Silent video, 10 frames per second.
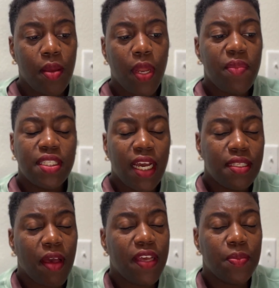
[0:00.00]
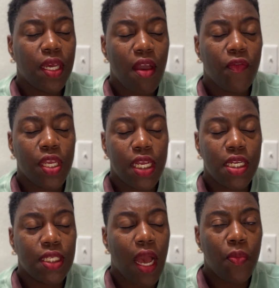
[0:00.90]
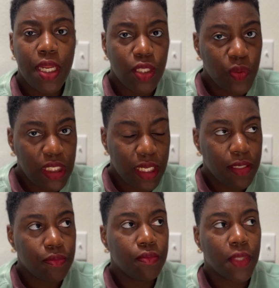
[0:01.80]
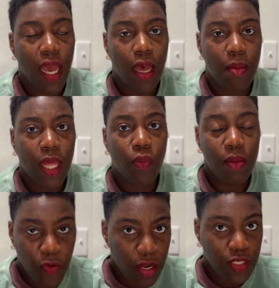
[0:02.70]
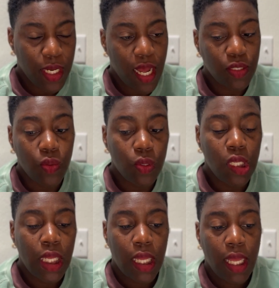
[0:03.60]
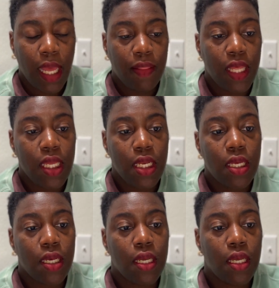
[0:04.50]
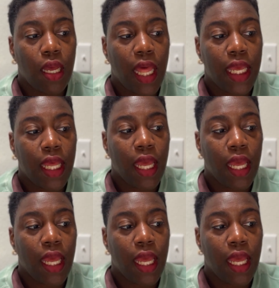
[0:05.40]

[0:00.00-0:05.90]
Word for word: But I've been tied to my Facebook account for years. I opened it in 2010, um, like right before I graduated high school. And then, like,